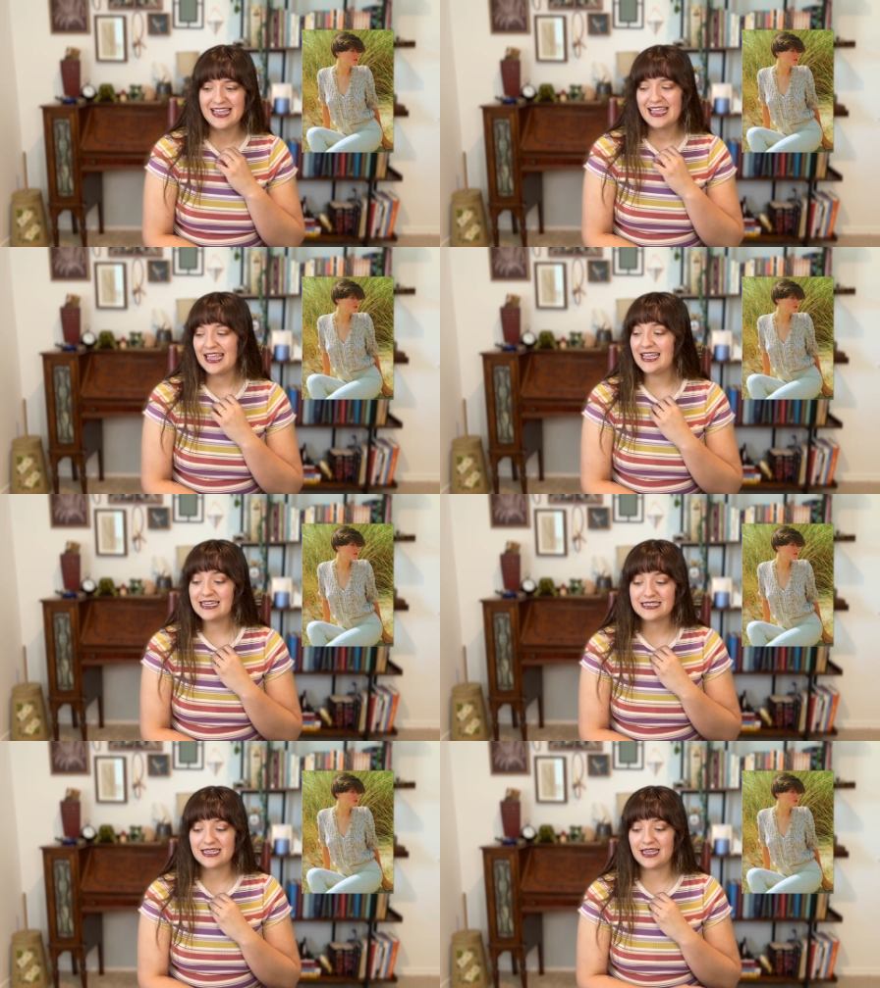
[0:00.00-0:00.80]
It
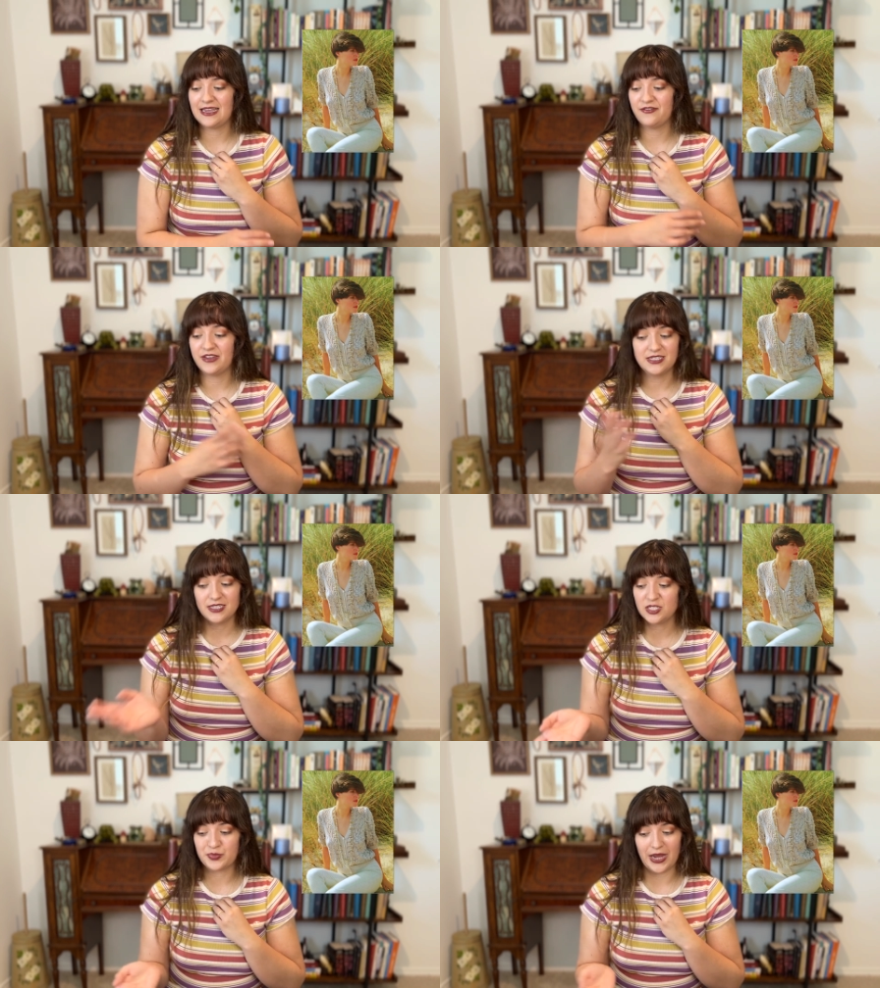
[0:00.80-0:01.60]
is a
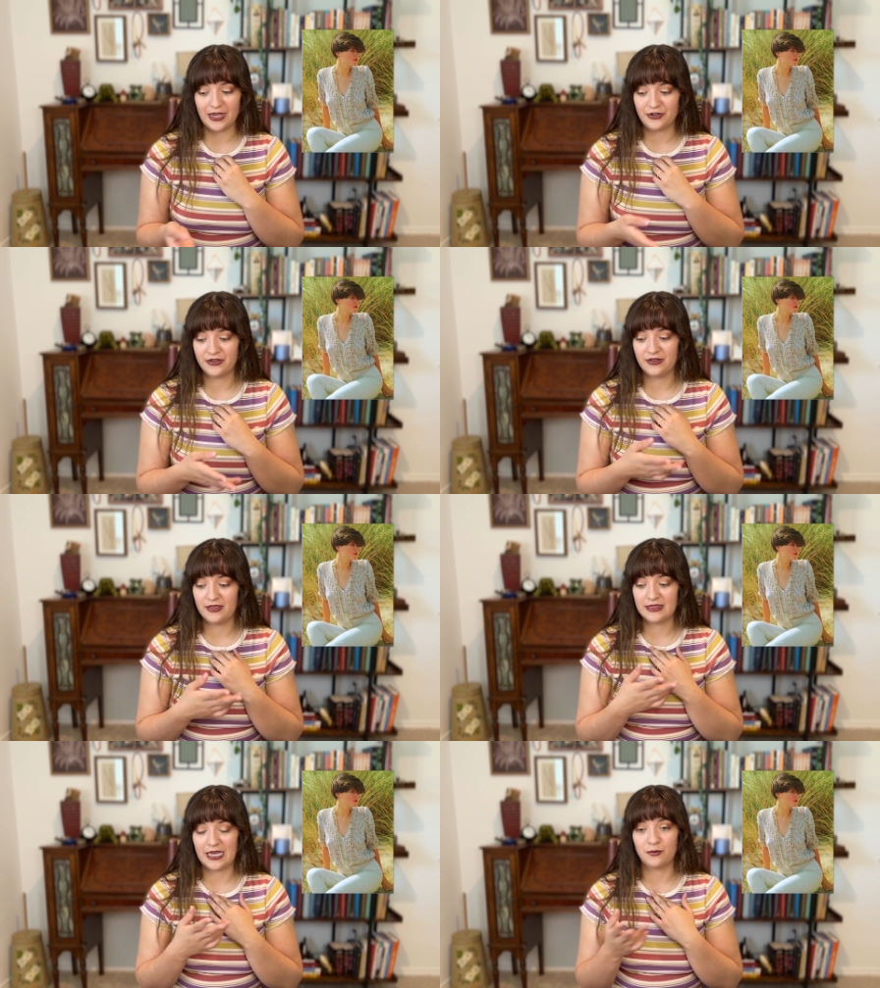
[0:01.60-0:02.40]
vintage pattern
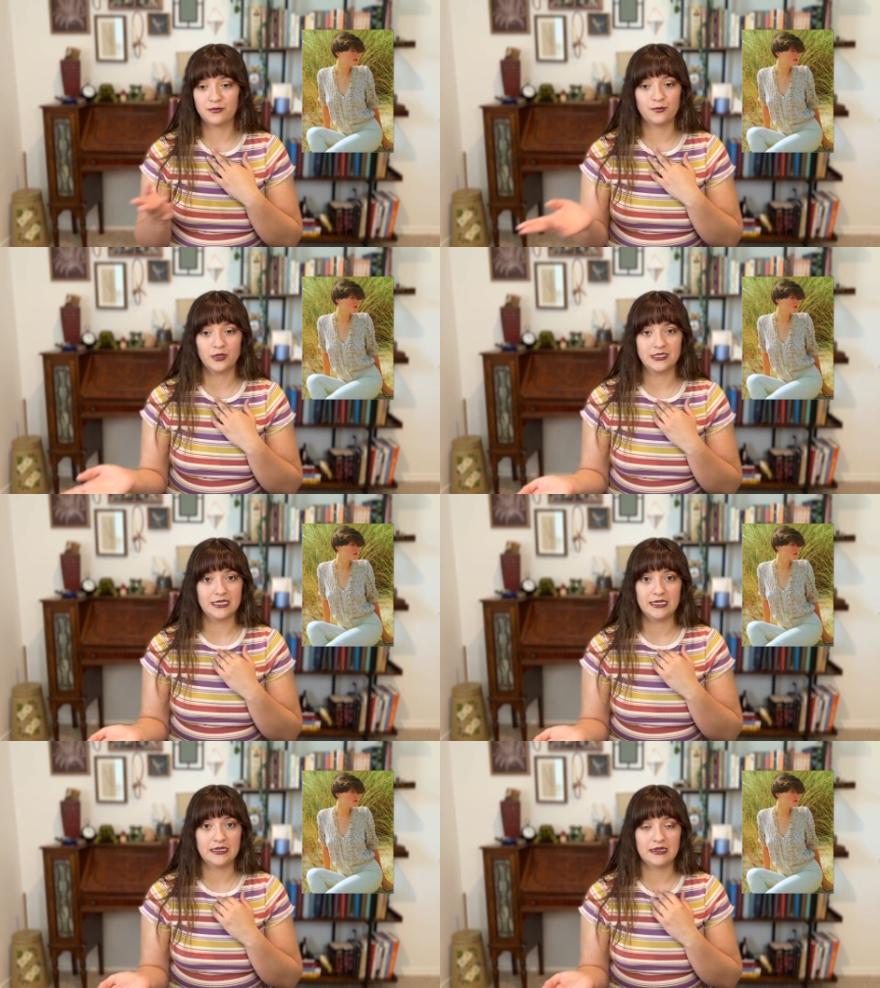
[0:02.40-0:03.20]
that was
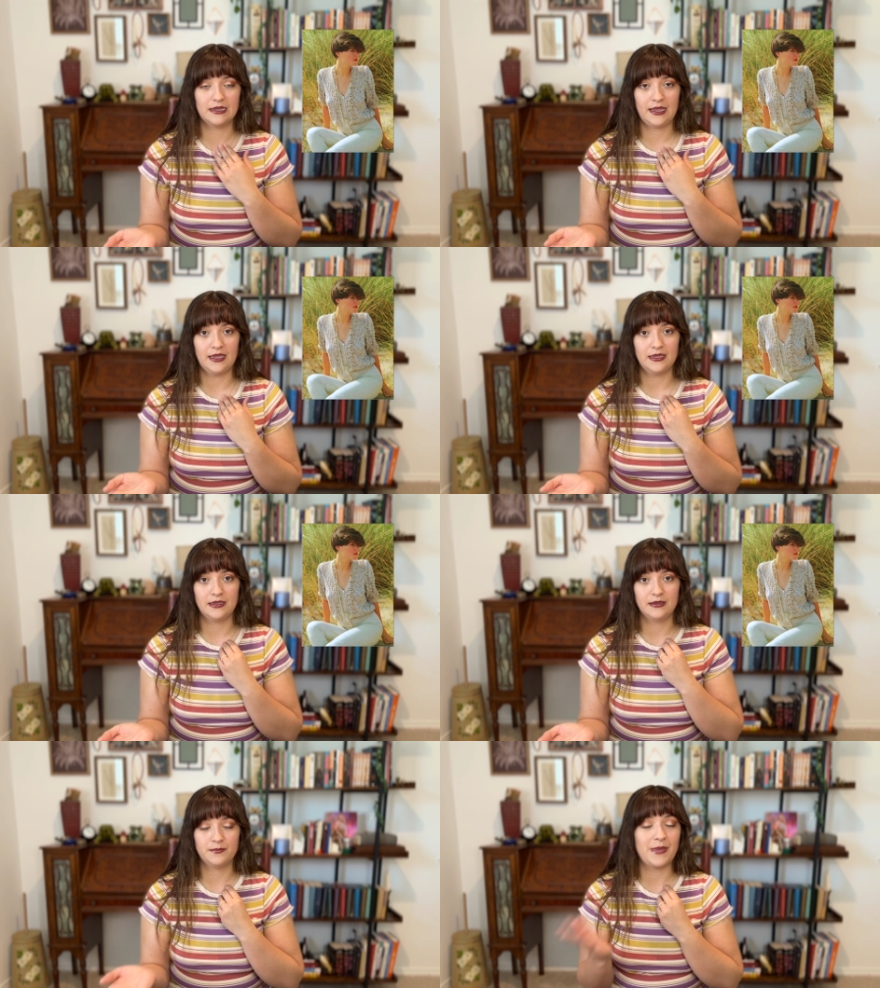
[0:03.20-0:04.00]
in
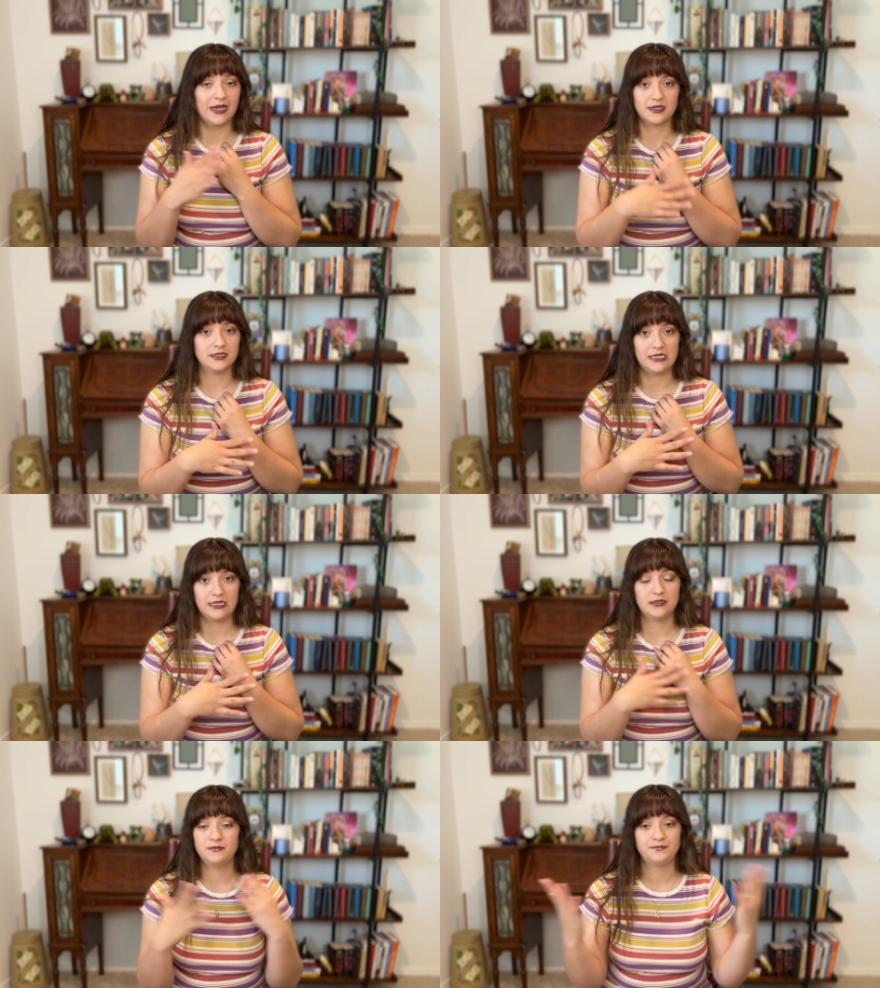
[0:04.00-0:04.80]
a
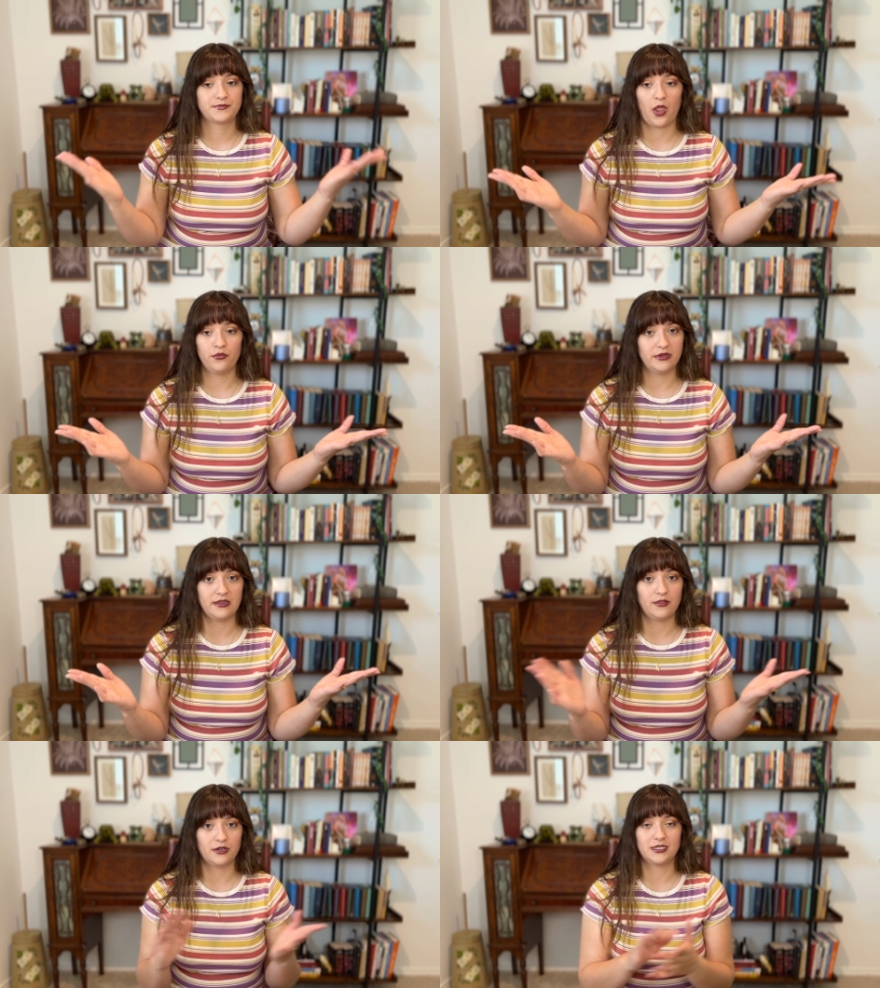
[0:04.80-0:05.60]
magazine a really
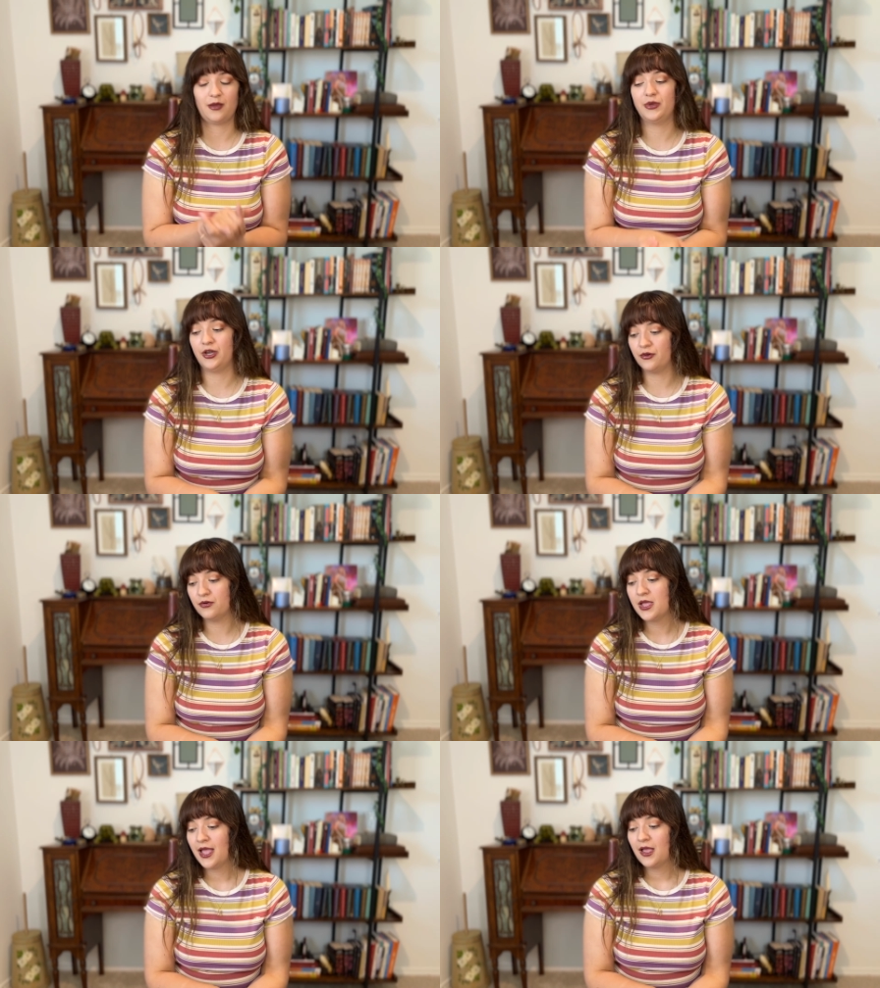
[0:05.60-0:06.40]
long time ago,
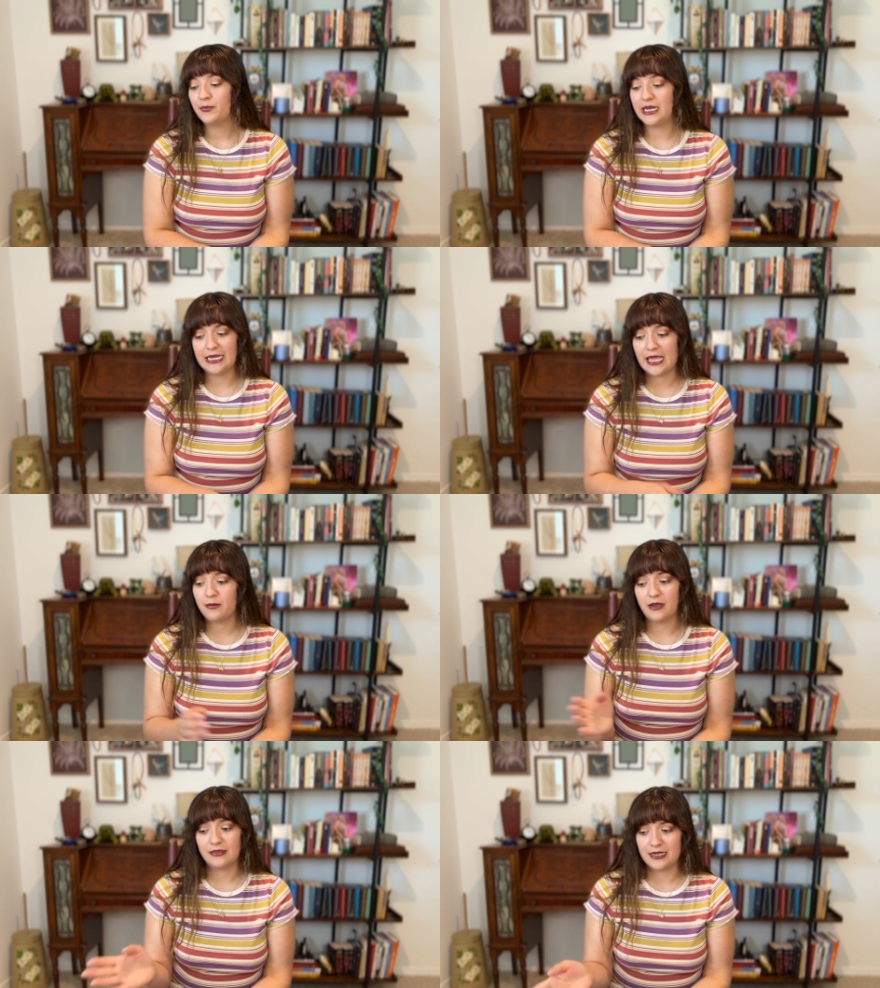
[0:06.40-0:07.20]
but it came
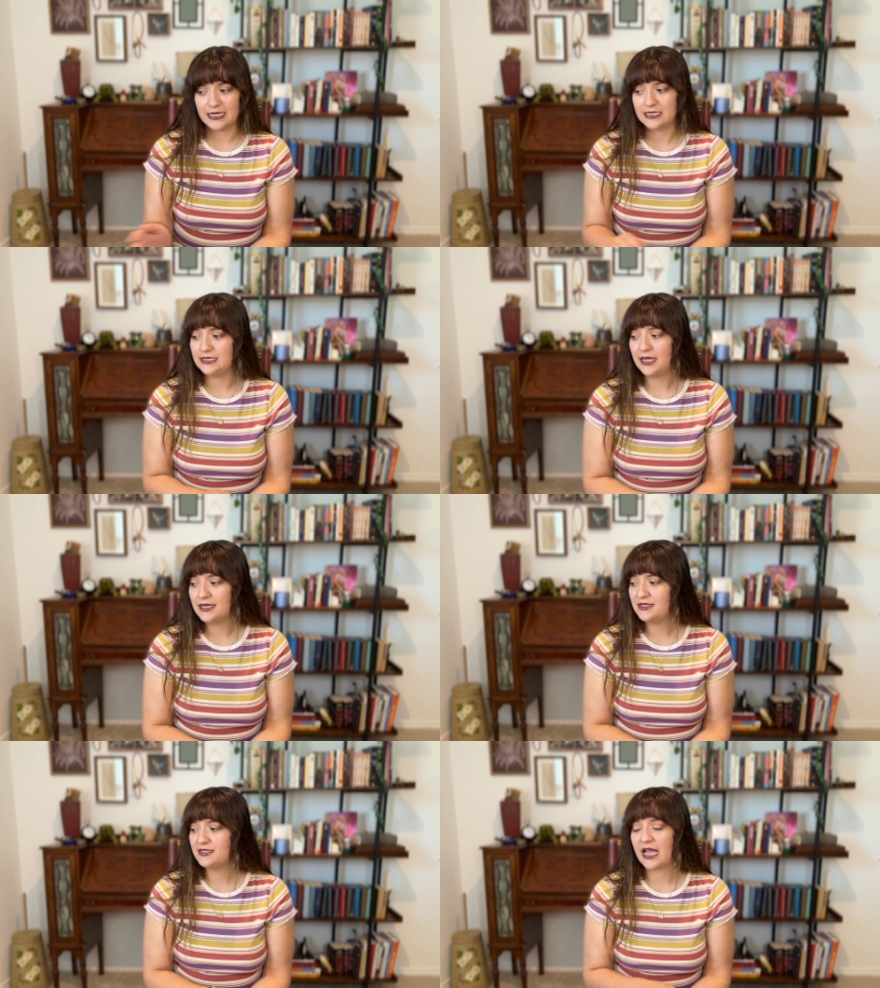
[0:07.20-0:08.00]
out in the 1990s.